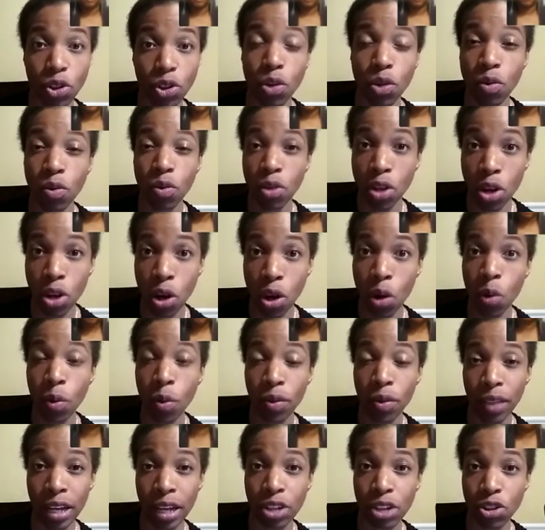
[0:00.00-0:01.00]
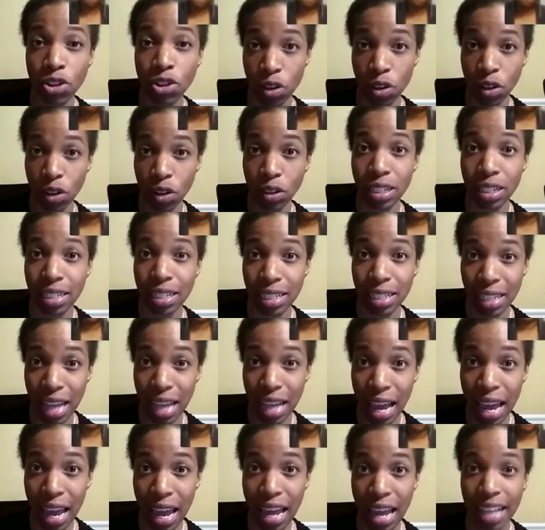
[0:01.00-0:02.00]
who know what that struggle is
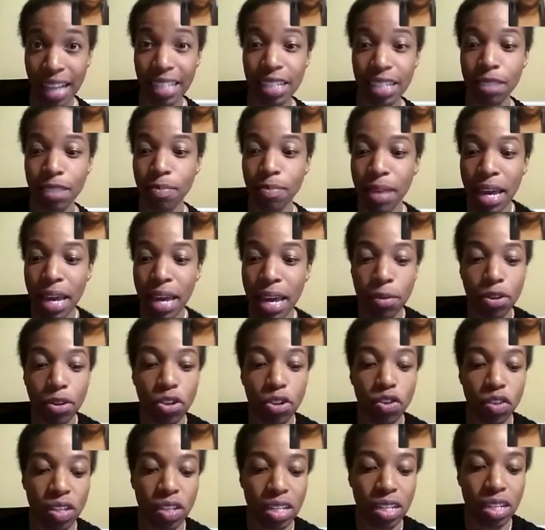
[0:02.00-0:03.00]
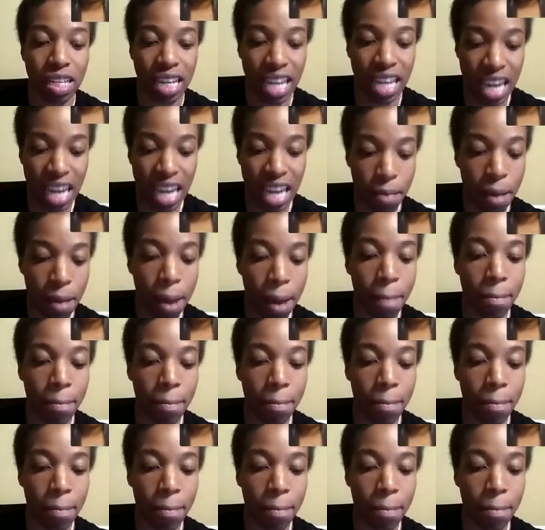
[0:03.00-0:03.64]
like to be able to just keep and